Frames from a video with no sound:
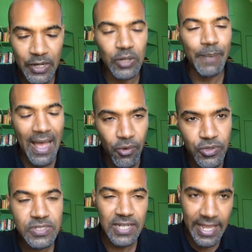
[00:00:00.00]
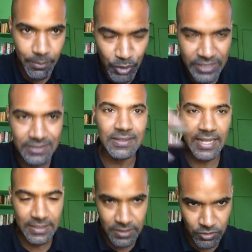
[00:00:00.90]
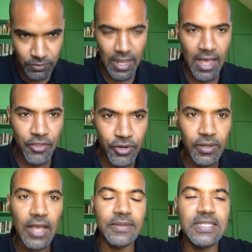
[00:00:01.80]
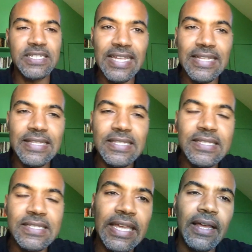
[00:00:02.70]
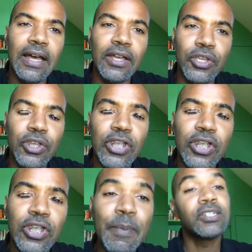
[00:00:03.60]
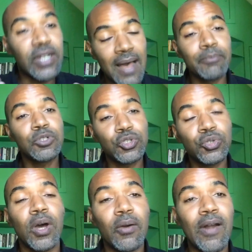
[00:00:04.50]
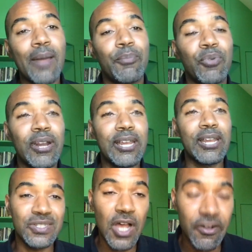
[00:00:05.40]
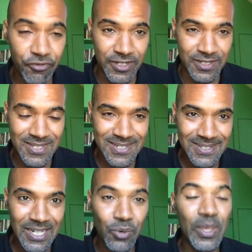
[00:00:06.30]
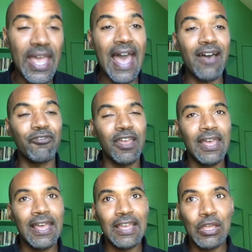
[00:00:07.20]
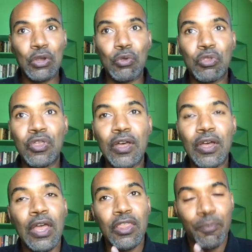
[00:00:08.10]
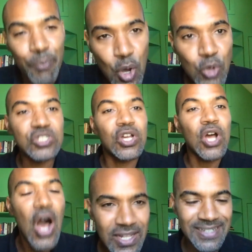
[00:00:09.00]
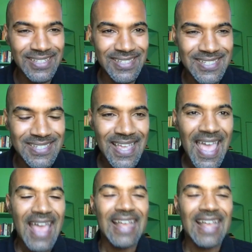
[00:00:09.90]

imperial powers like Britain and other uh, states in uh, Europe, to come to a reparations conference. Here we have, you know, the the post colonies